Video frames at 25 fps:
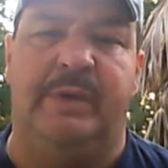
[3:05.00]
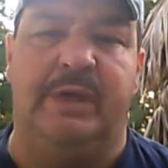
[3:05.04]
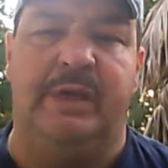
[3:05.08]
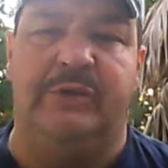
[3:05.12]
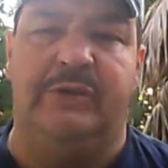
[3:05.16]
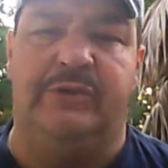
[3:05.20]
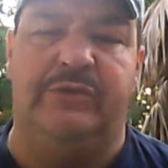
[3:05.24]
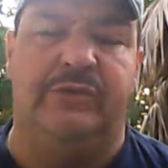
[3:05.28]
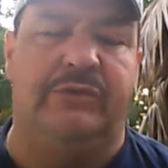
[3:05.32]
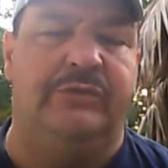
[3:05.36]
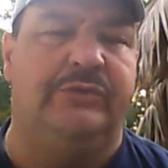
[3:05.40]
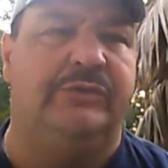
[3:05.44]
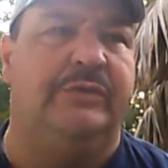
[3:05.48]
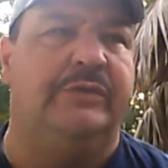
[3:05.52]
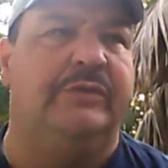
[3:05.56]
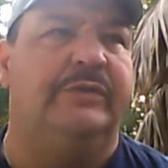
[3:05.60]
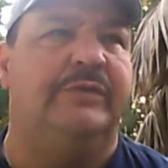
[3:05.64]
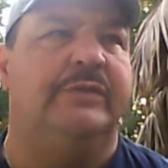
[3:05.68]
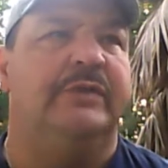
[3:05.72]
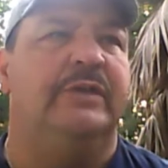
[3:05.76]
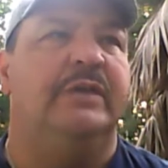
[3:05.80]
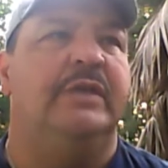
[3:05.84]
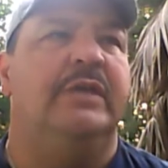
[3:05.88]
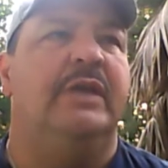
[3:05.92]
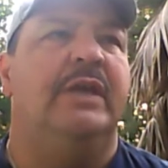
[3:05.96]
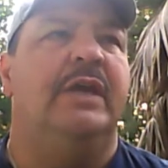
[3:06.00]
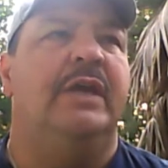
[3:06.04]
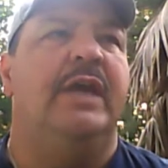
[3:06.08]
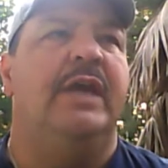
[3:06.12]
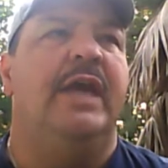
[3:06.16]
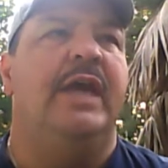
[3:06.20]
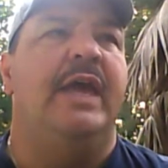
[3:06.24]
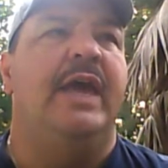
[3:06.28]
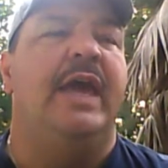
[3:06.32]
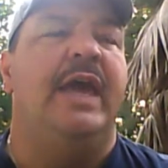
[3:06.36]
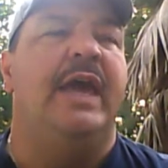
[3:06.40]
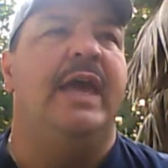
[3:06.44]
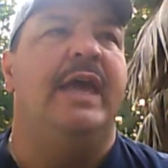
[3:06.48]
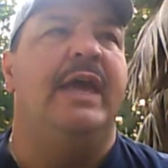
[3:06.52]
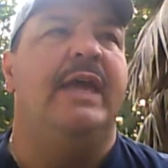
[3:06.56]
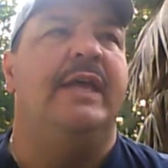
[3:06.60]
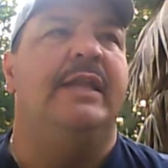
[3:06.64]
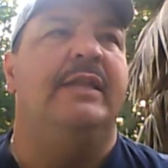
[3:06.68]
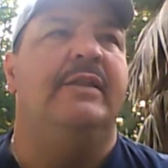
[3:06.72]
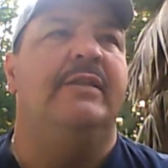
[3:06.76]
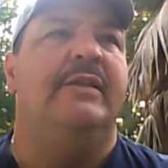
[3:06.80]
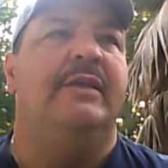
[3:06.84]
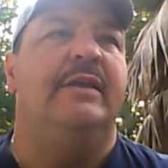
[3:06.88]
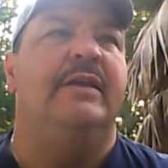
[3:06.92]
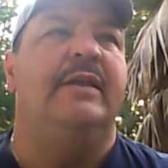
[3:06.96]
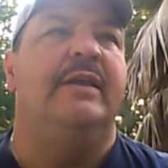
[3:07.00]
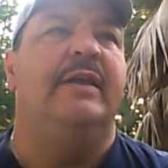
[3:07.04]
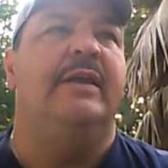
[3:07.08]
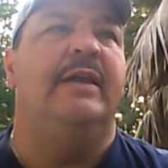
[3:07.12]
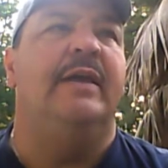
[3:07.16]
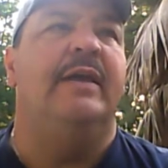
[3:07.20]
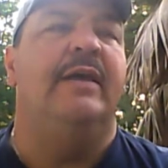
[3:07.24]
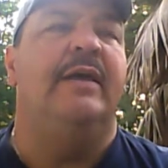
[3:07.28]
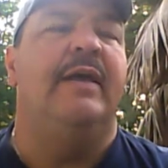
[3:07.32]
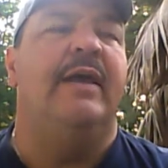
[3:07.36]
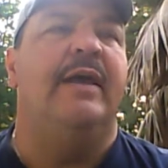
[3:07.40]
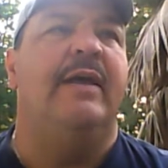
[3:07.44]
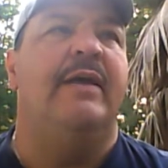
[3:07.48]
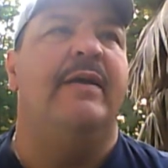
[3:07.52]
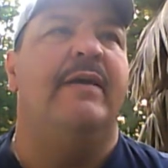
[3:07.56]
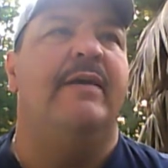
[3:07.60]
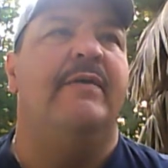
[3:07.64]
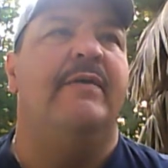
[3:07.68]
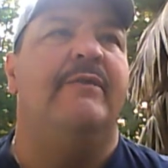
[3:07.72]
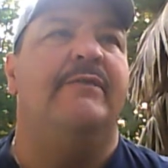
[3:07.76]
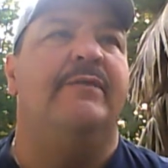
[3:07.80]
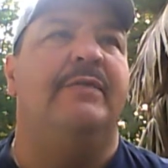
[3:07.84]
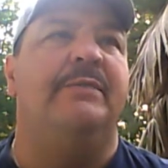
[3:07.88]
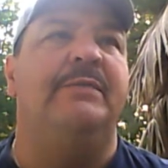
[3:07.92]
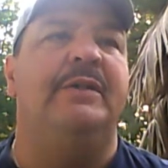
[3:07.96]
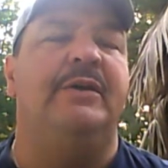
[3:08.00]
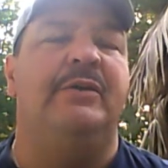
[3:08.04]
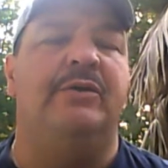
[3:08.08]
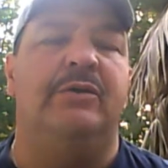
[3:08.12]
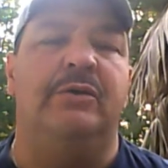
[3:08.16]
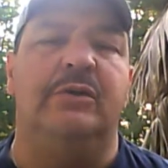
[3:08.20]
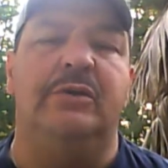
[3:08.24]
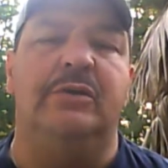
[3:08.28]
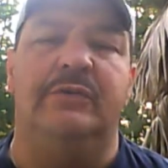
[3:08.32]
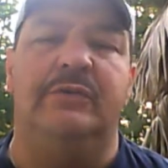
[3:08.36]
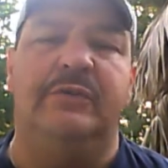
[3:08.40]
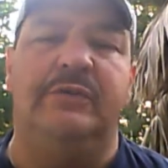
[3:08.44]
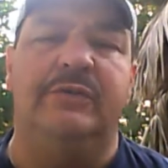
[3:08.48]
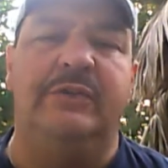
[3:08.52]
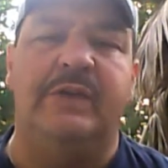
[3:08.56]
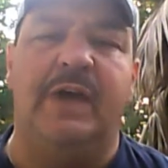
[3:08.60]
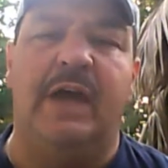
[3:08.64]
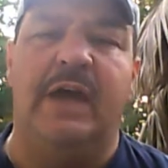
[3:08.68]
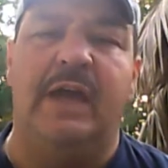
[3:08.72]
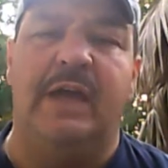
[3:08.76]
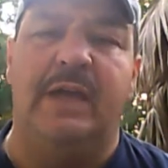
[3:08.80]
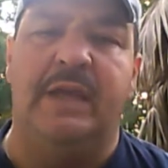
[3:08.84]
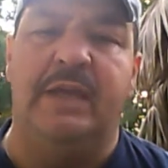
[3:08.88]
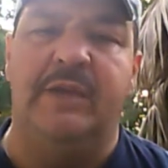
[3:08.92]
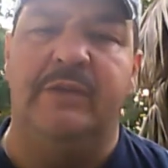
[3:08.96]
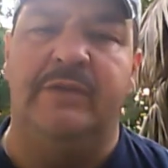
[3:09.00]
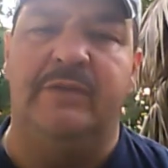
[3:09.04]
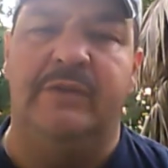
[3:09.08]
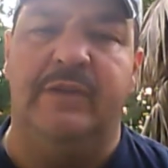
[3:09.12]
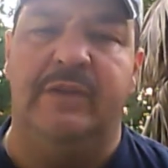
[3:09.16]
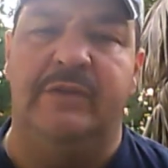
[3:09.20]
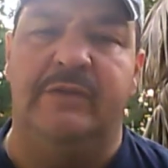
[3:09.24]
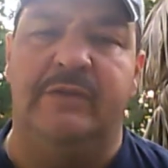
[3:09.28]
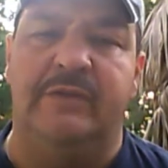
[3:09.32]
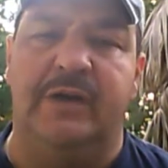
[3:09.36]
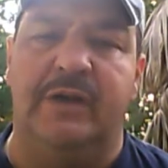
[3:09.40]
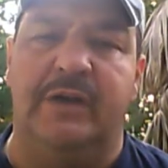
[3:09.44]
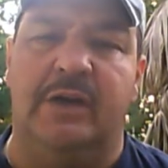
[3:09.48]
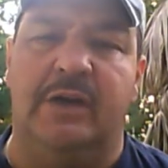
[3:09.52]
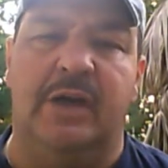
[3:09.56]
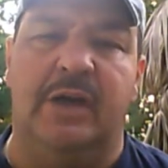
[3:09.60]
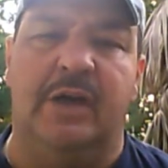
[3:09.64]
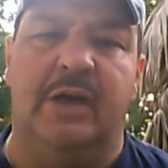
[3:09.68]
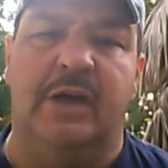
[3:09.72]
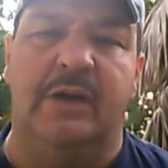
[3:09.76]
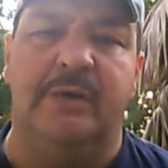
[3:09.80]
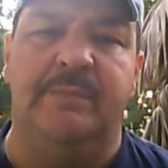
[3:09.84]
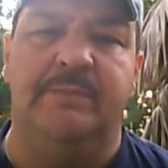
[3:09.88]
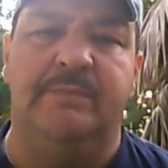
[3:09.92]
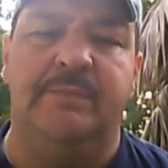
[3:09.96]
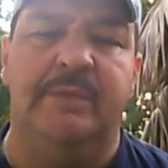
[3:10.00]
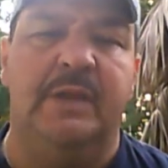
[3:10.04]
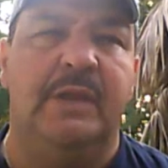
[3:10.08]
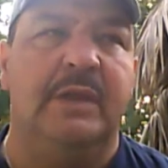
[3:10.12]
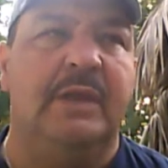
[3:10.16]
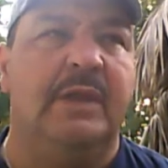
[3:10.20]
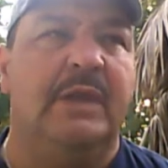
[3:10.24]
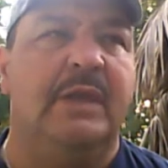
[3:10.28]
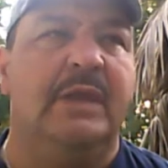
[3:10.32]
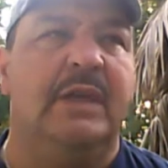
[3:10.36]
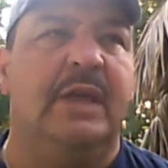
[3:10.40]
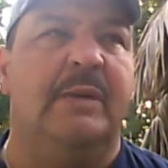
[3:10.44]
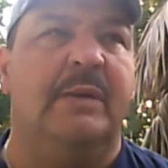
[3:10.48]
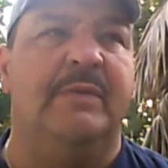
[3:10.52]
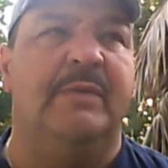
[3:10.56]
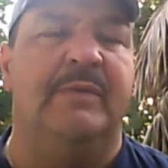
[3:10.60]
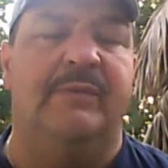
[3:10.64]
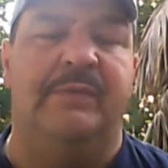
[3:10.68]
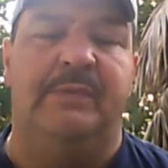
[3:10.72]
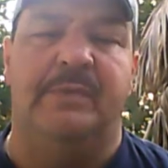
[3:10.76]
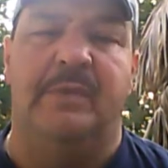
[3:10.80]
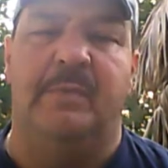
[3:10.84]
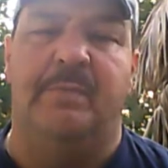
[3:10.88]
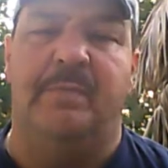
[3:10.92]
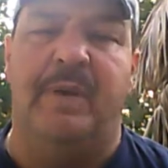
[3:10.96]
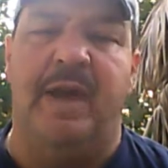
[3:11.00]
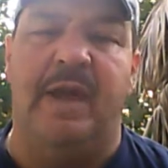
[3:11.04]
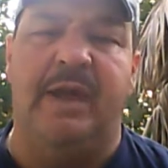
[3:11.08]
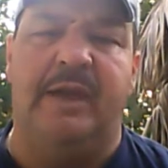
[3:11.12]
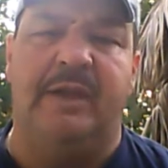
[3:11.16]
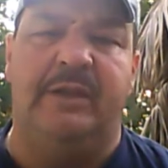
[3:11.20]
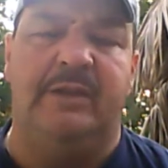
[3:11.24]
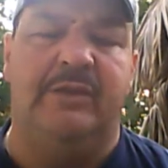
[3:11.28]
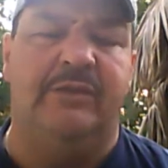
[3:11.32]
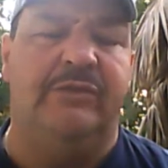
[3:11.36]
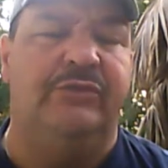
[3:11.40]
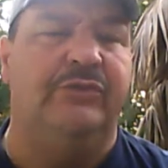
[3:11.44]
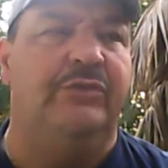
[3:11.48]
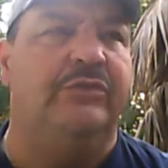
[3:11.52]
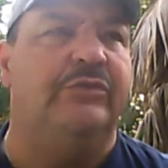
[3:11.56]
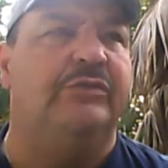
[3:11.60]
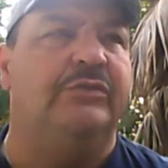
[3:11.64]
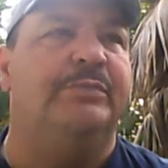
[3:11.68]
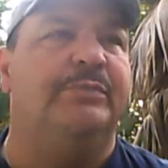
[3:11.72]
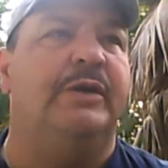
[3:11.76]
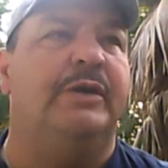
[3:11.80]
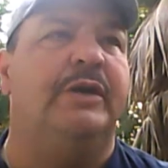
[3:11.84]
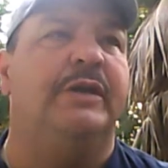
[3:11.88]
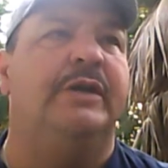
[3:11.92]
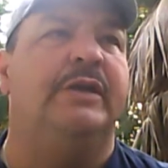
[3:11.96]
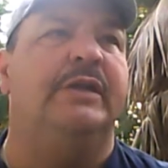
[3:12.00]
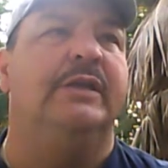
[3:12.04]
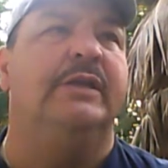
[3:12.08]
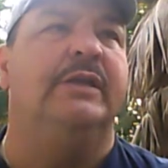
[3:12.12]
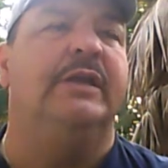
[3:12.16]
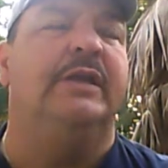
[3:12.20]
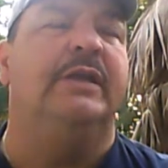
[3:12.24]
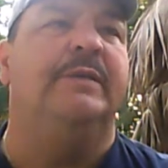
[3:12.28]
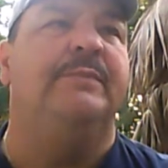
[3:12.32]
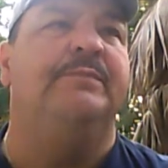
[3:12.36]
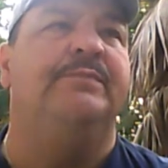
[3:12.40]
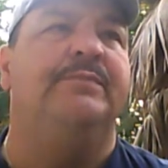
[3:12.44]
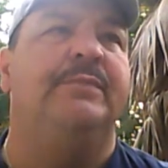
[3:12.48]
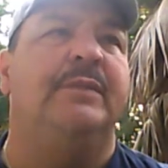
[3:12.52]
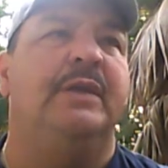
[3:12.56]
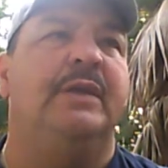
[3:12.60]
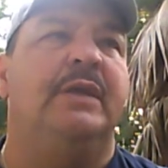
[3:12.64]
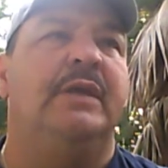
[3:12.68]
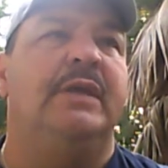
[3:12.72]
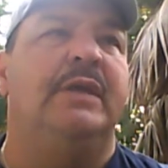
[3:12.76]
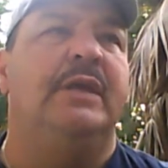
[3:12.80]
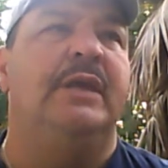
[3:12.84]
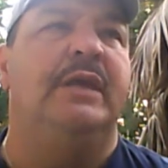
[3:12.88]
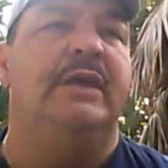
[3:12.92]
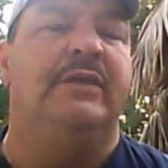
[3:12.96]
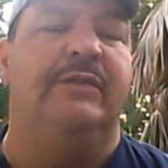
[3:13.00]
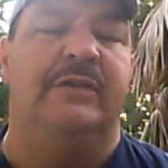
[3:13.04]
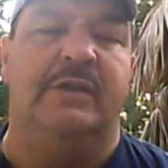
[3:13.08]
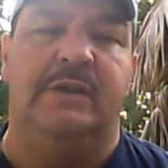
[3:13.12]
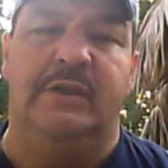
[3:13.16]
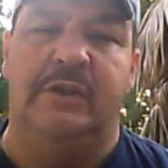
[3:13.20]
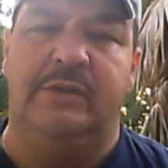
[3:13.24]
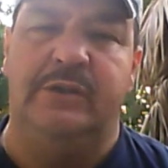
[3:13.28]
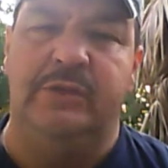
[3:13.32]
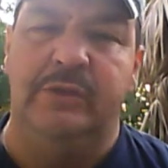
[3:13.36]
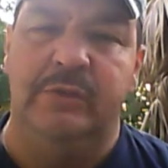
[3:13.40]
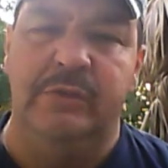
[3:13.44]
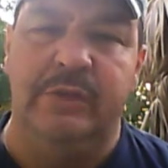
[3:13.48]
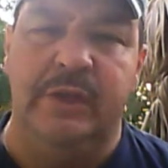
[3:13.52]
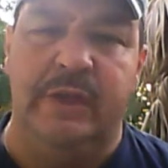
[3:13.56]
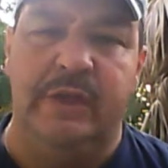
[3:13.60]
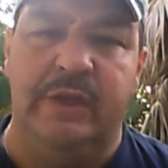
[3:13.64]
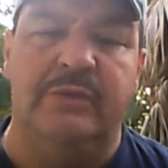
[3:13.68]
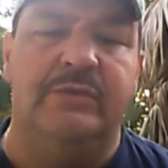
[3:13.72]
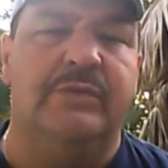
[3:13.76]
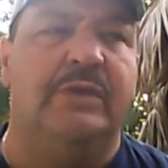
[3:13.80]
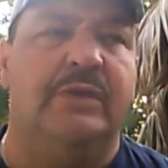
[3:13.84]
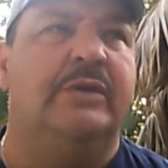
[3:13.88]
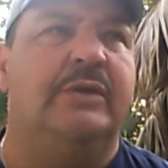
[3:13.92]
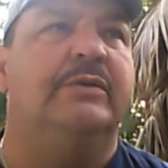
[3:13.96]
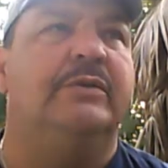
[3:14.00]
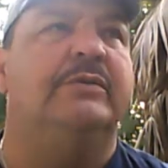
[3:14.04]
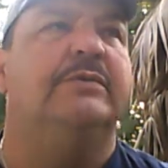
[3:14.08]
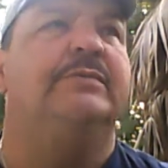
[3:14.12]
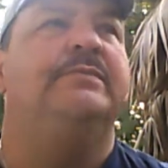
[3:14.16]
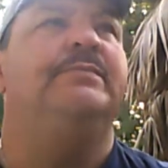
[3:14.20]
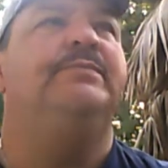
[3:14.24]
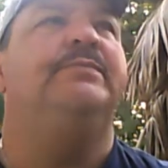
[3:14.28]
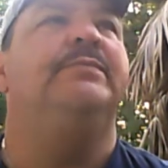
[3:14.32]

mega churches. And from the corner of his eye, he sees a car coming from the back of this church parking lot. He's on a two-lane road.